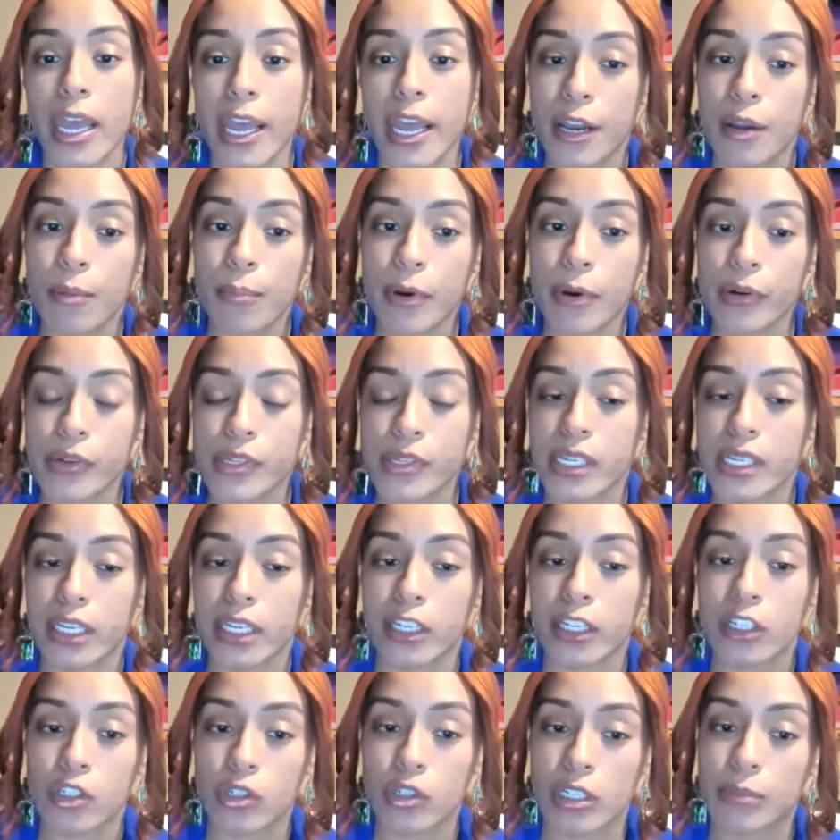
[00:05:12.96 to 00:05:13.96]
and opposing
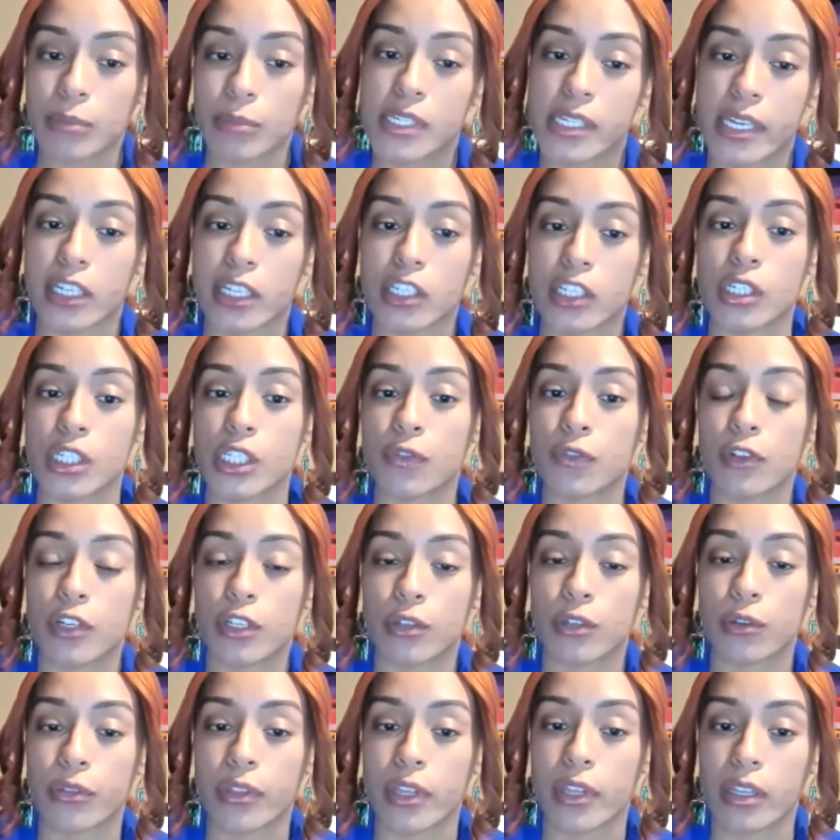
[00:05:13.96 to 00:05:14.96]
extreme sanctions for
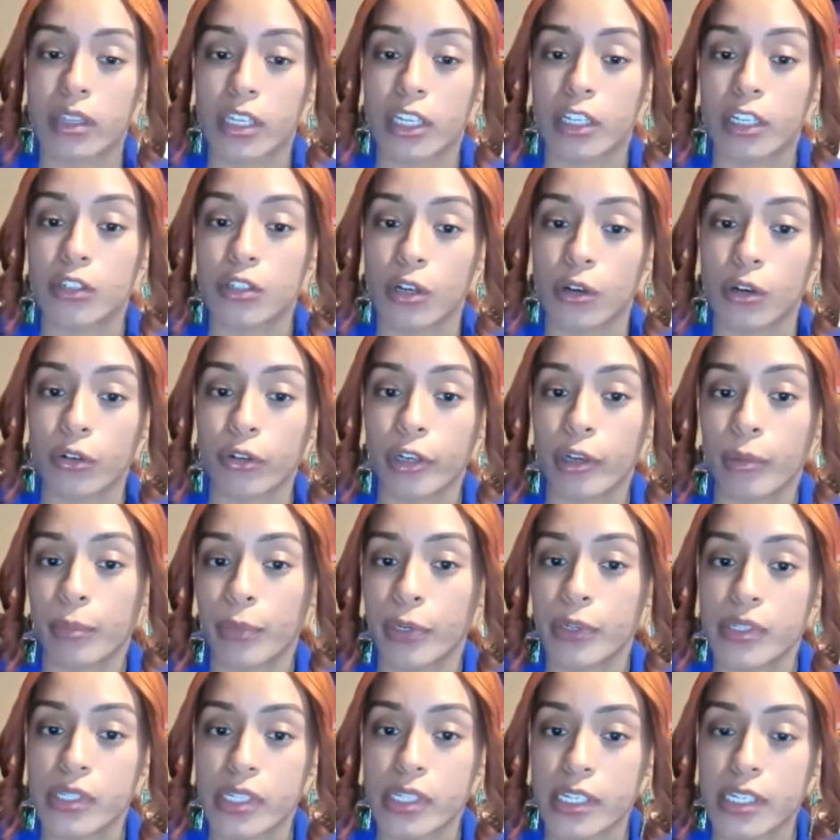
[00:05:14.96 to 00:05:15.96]
youth in the adult
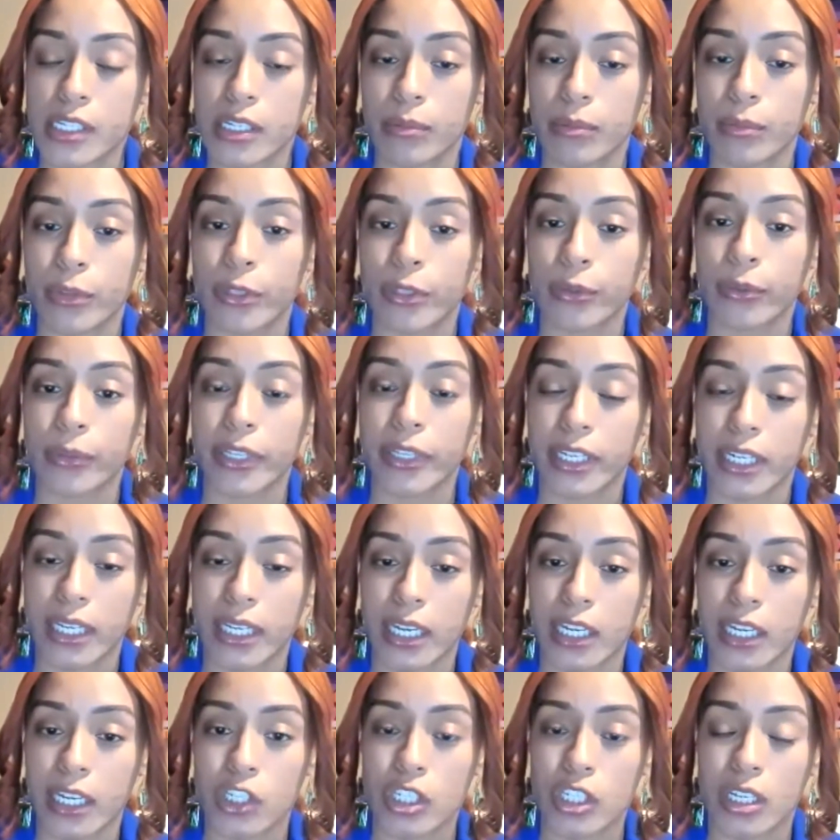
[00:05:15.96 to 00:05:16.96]
criminal system through
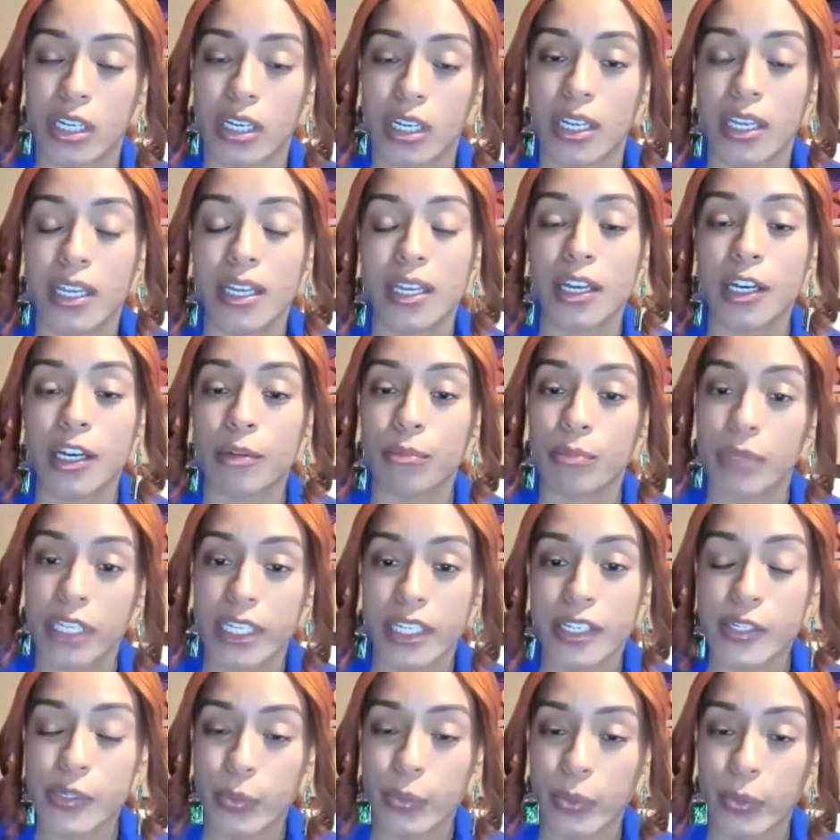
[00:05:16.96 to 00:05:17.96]
litigation,
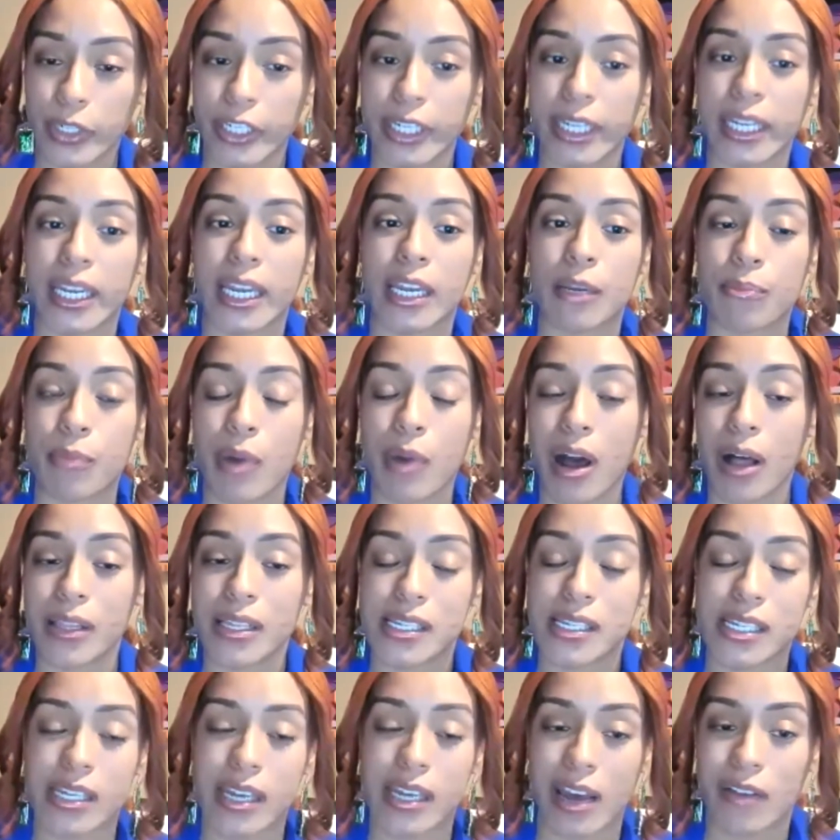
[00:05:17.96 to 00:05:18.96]
amicus work, and
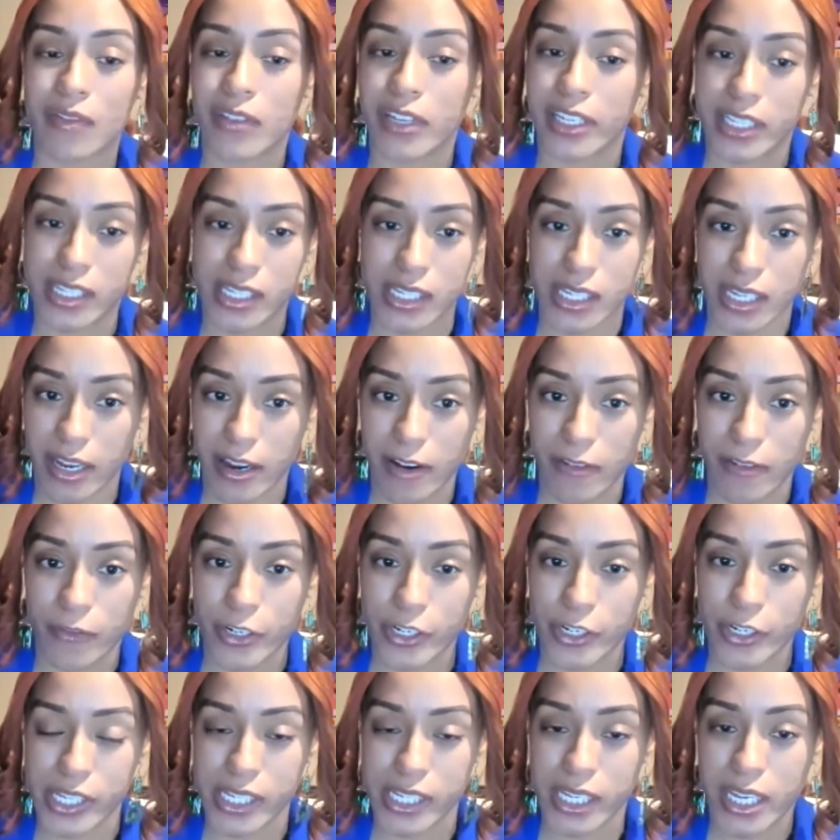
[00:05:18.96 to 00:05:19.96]
policy advocacy
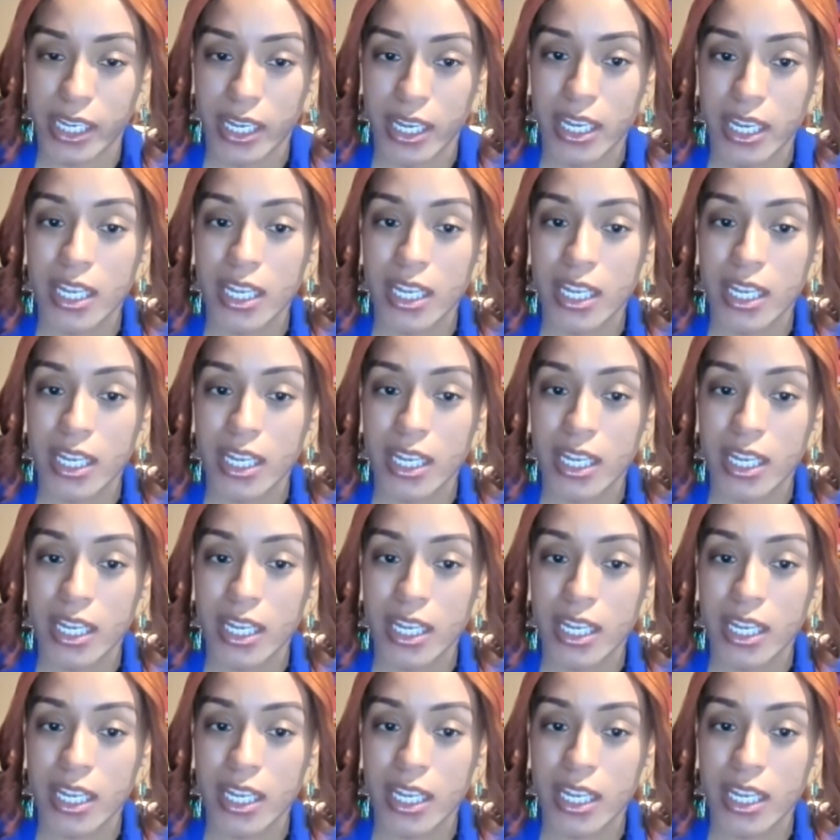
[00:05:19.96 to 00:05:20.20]
efforts.